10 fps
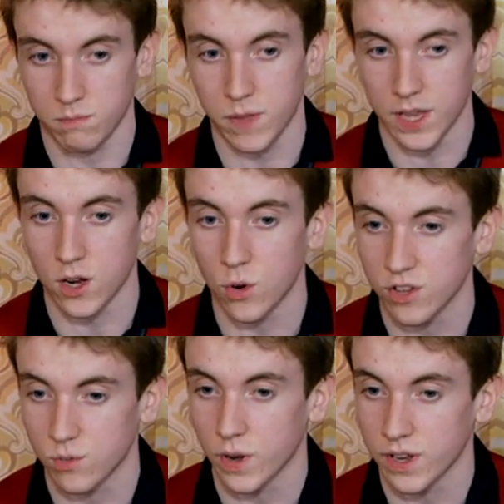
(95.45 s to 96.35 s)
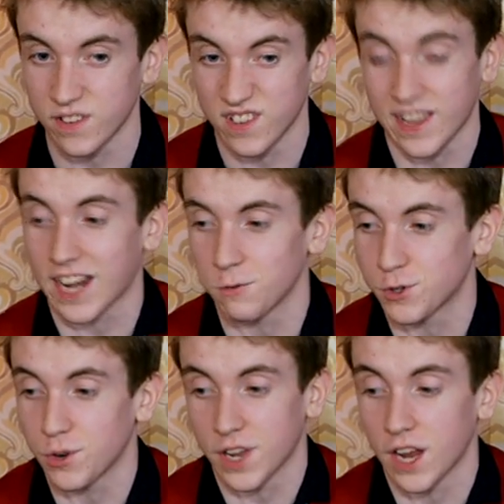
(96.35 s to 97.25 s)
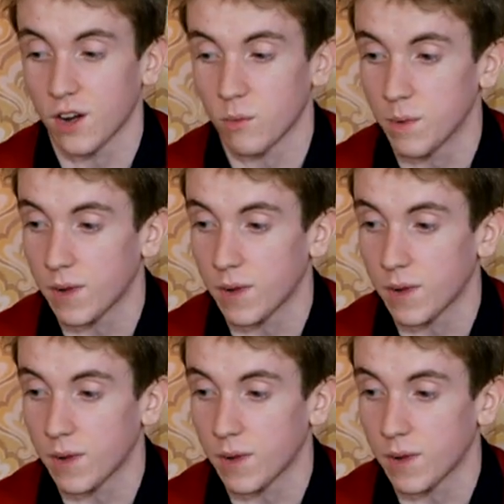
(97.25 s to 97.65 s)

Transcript: There you go. This is exactly what you're going to hear when